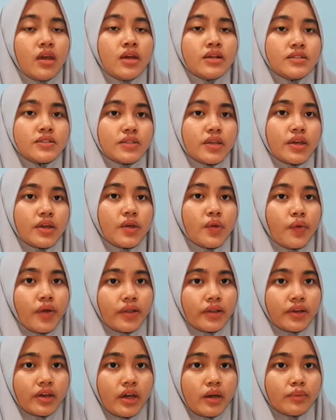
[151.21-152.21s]
Saying
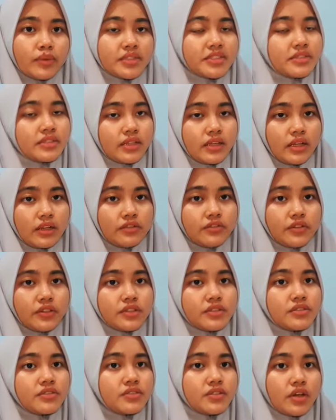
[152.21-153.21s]
welcome itself
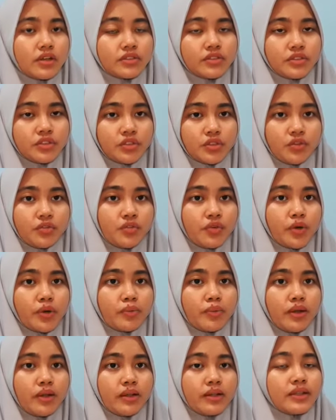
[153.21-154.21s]
is not so
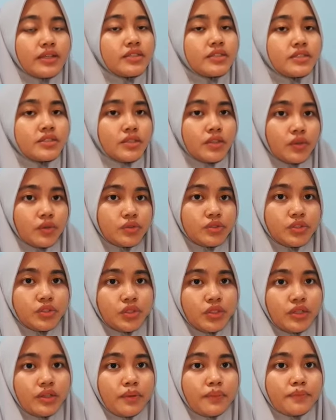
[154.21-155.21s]
formal, it's
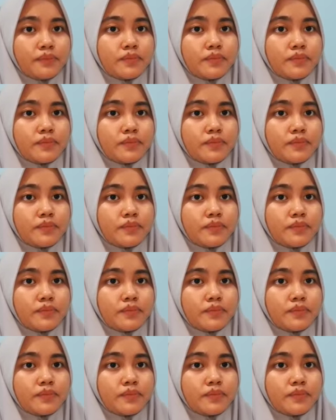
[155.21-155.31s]
neutral.